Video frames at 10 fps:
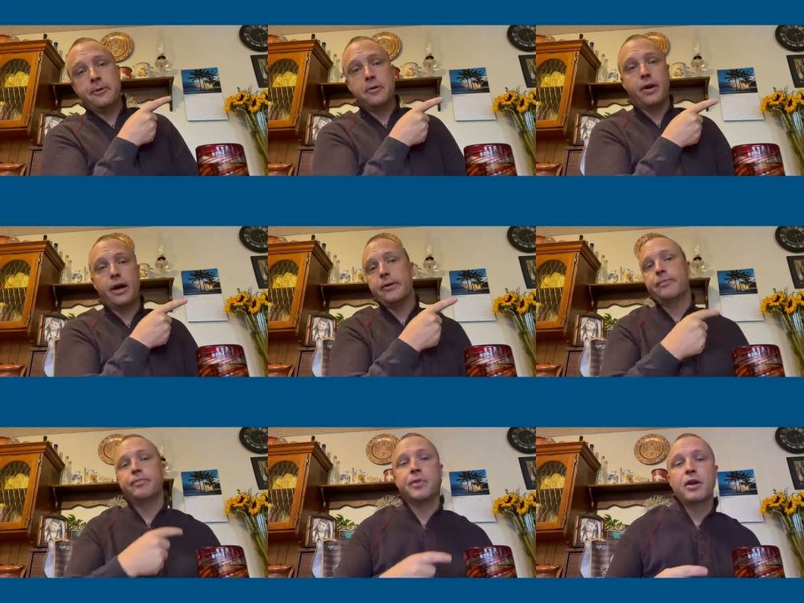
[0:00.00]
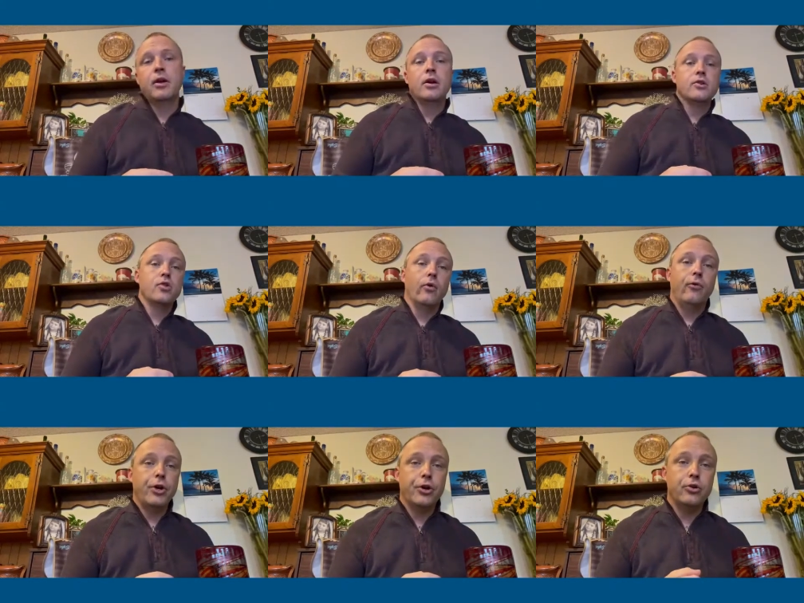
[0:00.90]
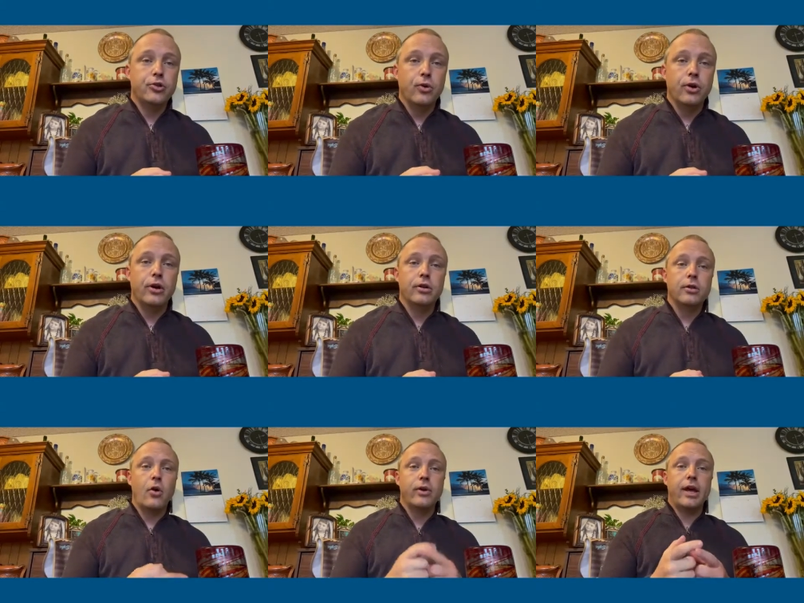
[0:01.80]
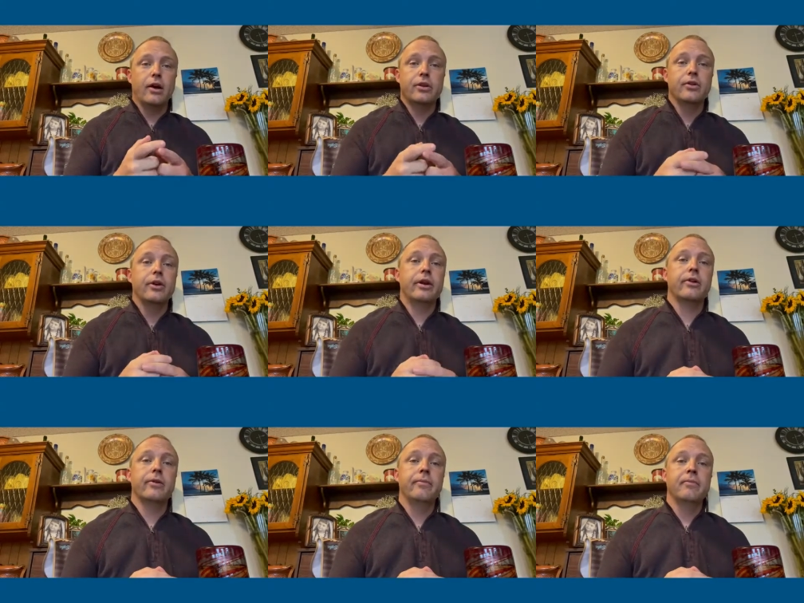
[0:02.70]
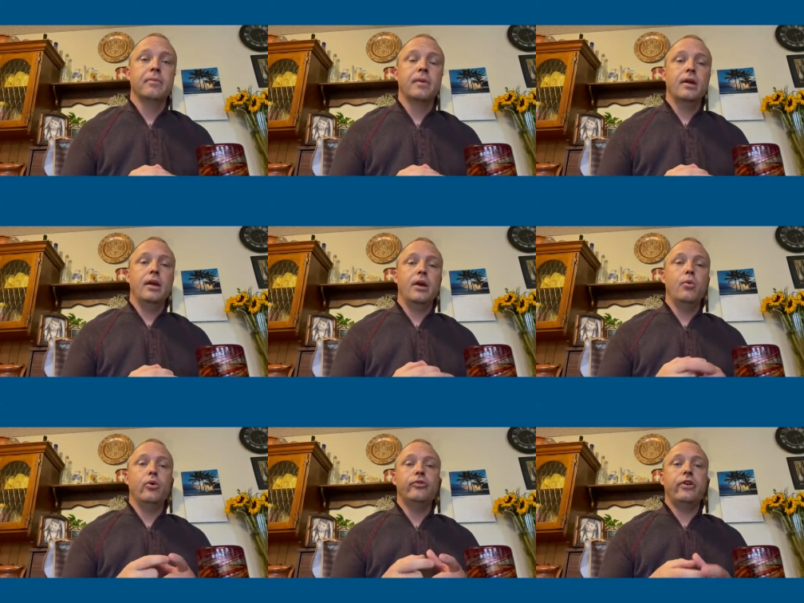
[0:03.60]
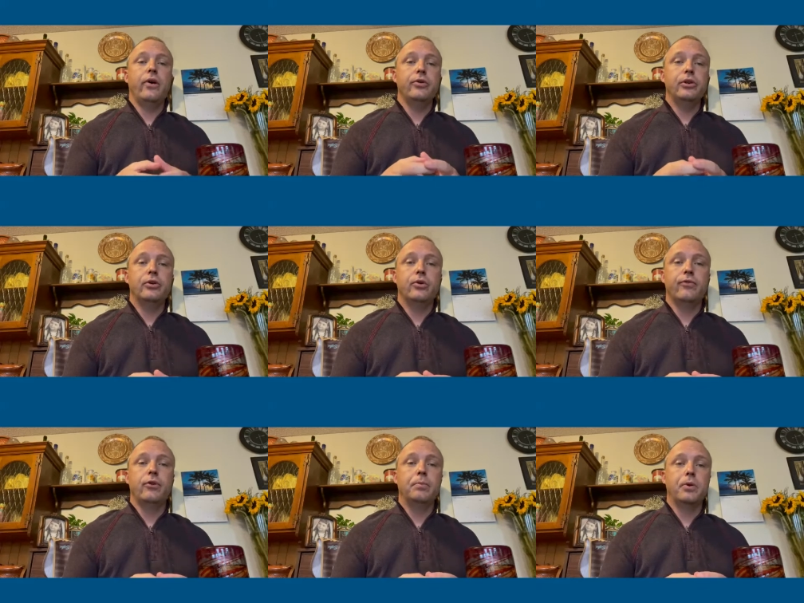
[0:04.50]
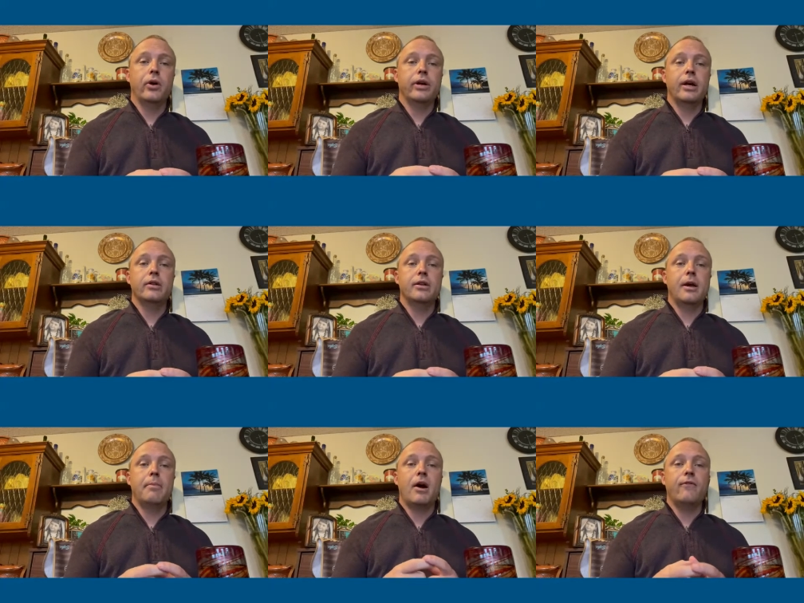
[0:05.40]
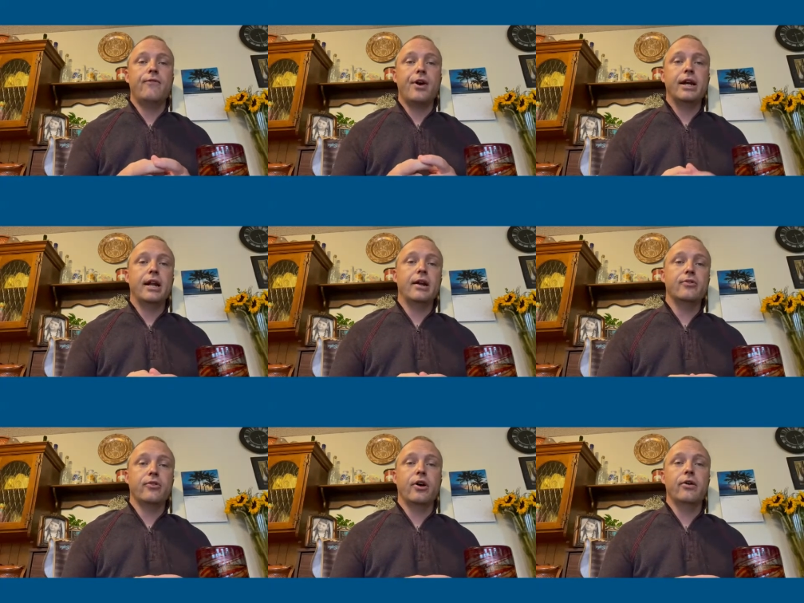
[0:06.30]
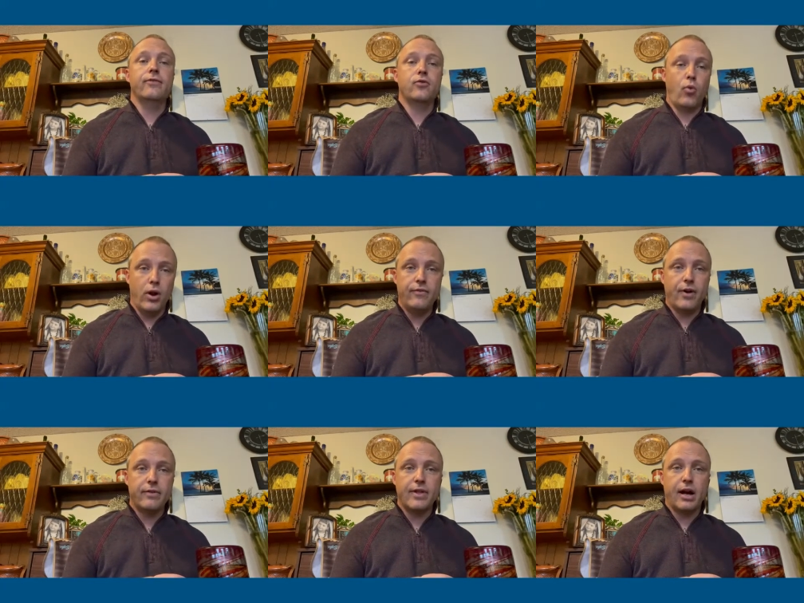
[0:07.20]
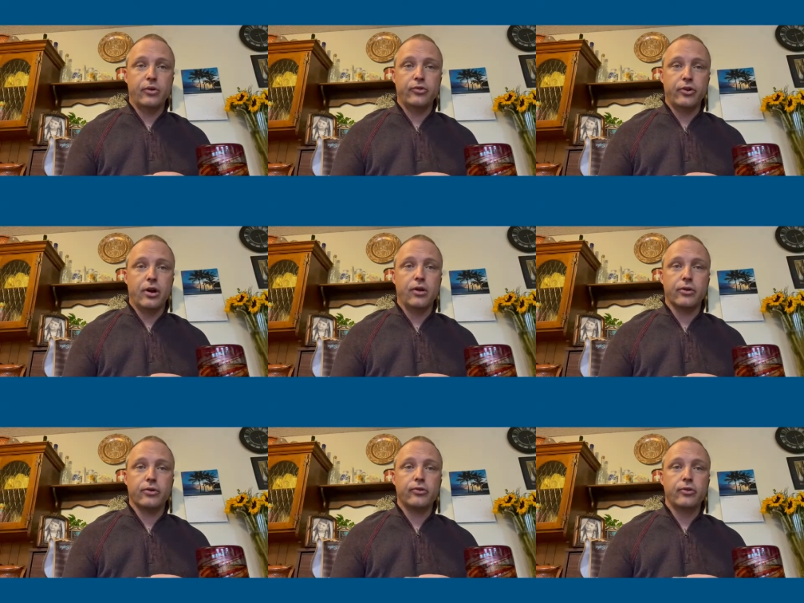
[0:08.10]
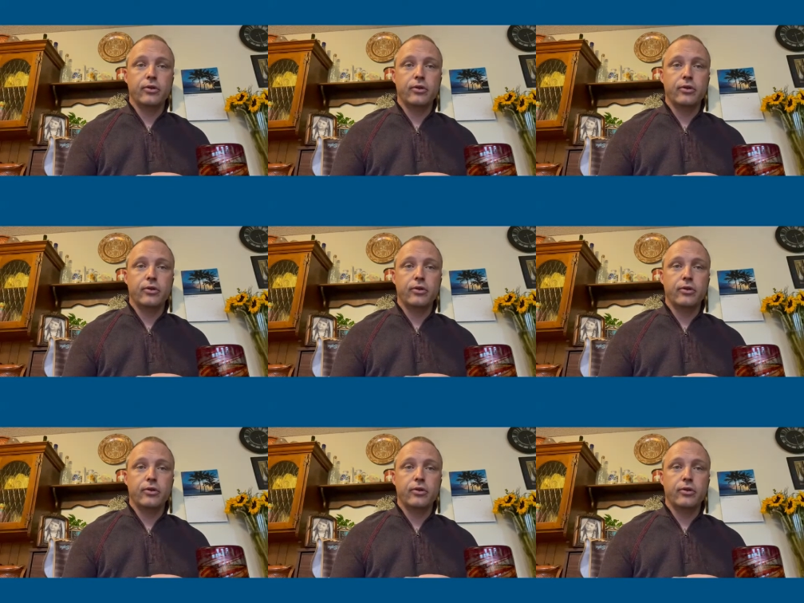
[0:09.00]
Okay, so if we go to a loan calculator, it will tell you if you plug in the amount financed of $25,000,